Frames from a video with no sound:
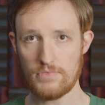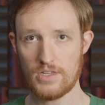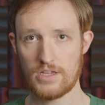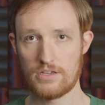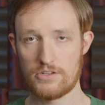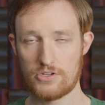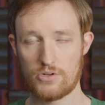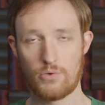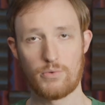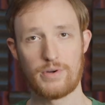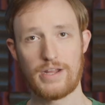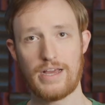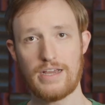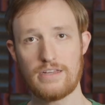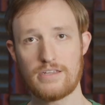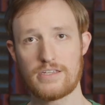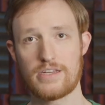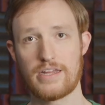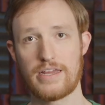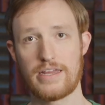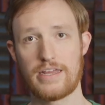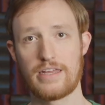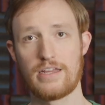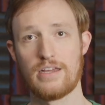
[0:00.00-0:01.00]
So when I
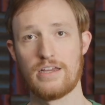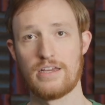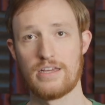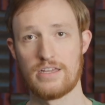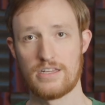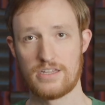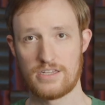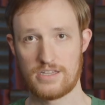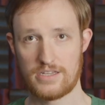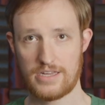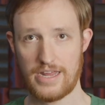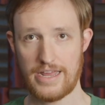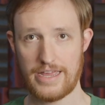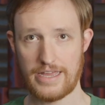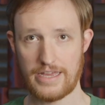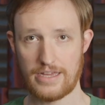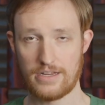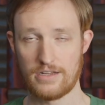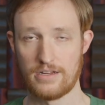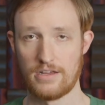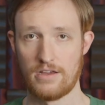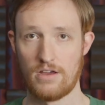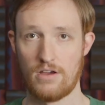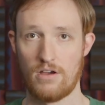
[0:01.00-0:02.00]
say
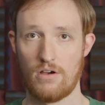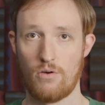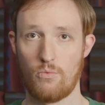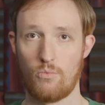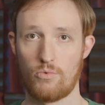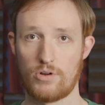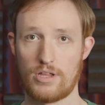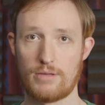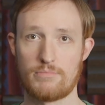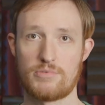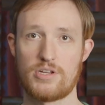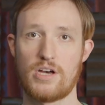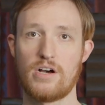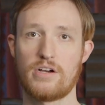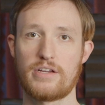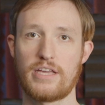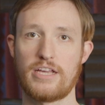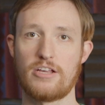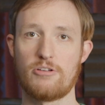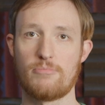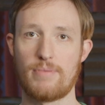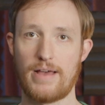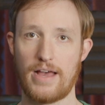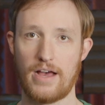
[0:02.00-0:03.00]
it, what I'm
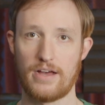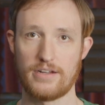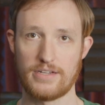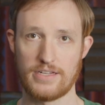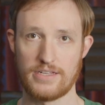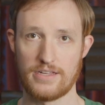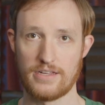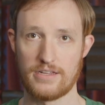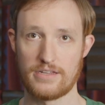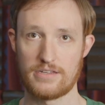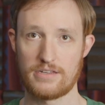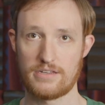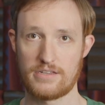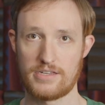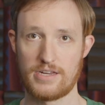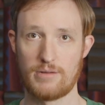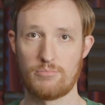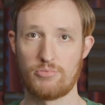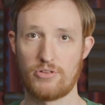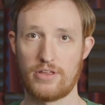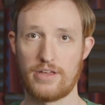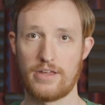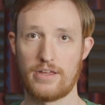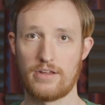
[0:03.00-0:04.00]
talking about is
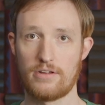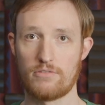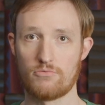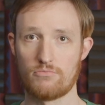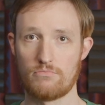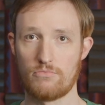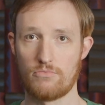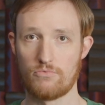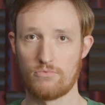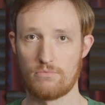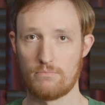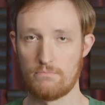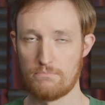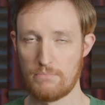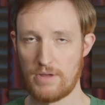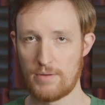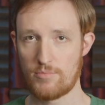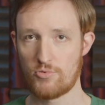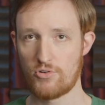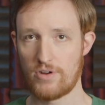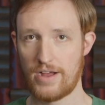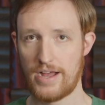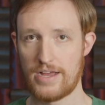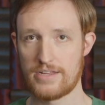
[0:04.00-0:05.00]
simply
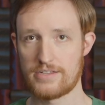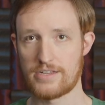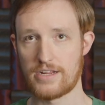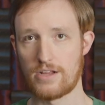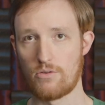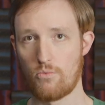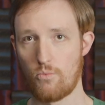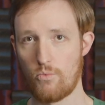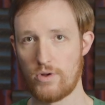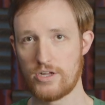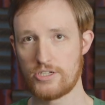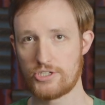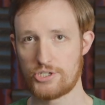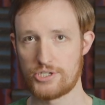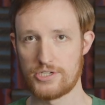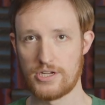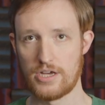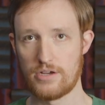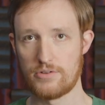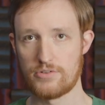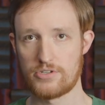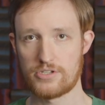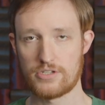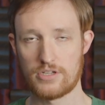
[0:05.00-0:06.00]
memorizing which
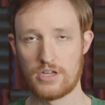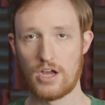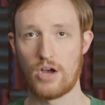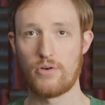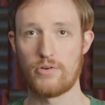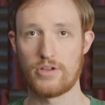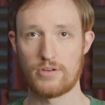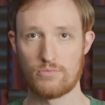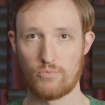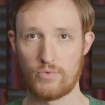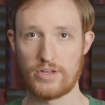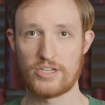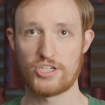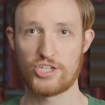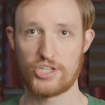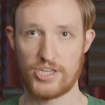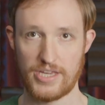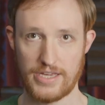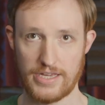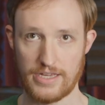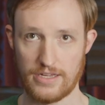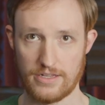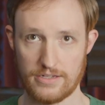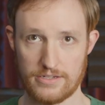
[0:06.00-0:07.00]
notes go in which
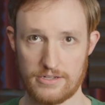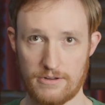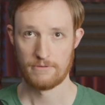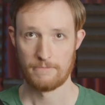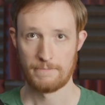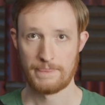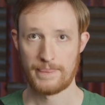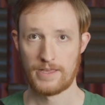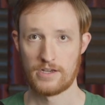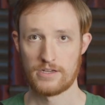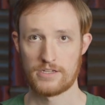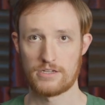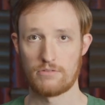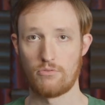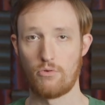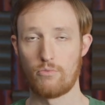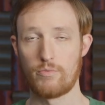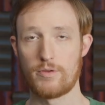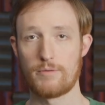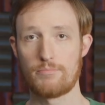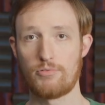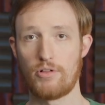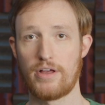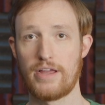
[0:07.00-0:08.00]
keys. So when
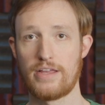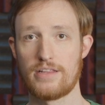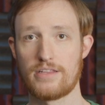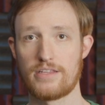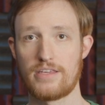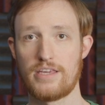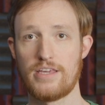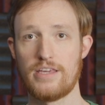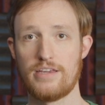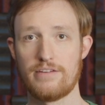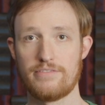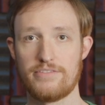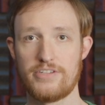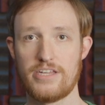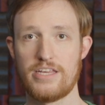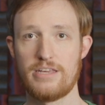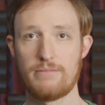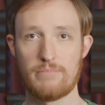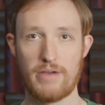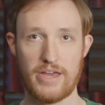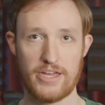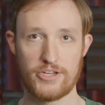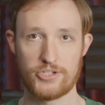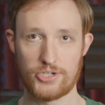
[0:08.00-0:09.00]
we play in the key of
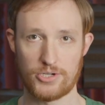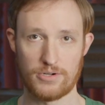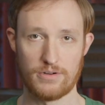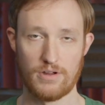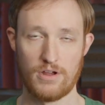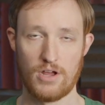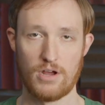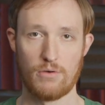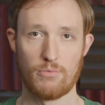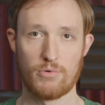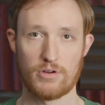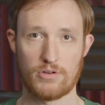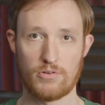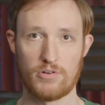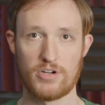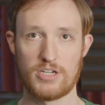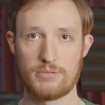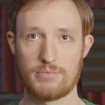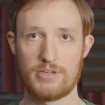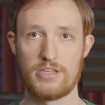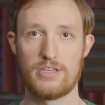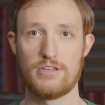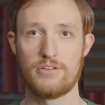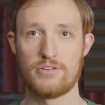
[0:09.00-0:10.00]
D major, we're going
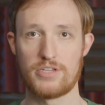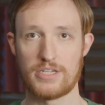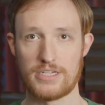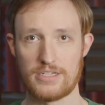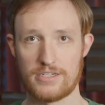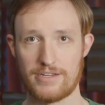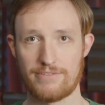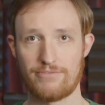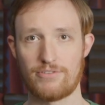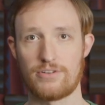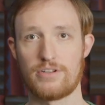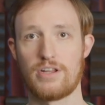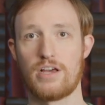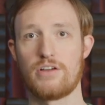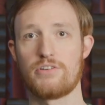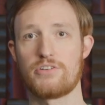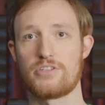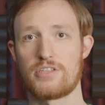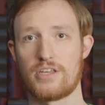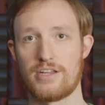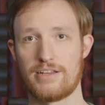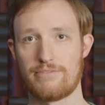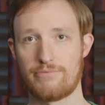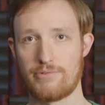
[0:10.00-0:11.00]
to be using different
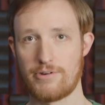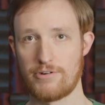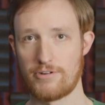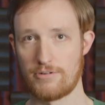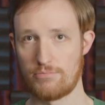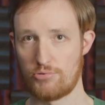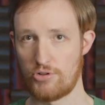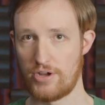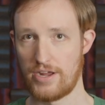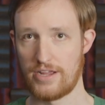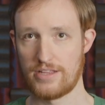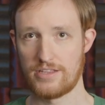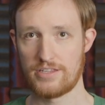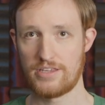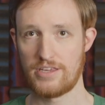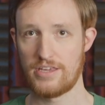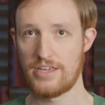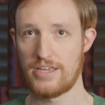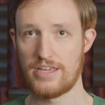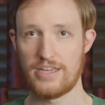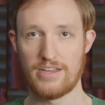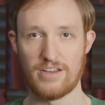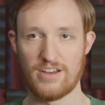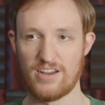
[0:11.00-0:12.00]
notes than if we were to play in the
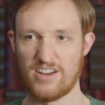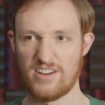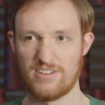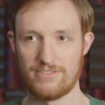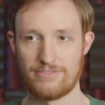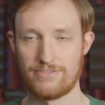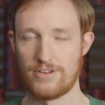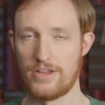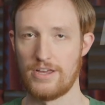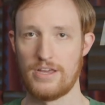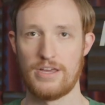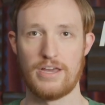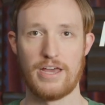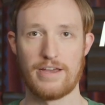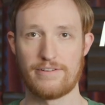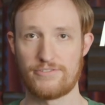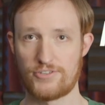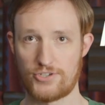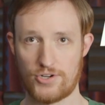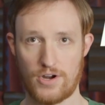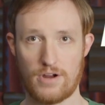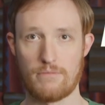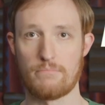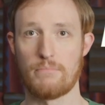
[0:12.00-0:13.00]
key of F
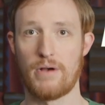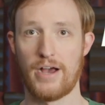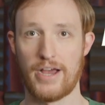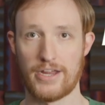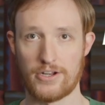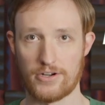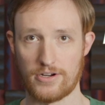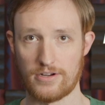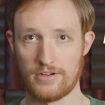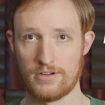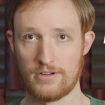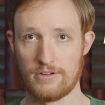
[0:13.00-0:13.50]
sharp minor.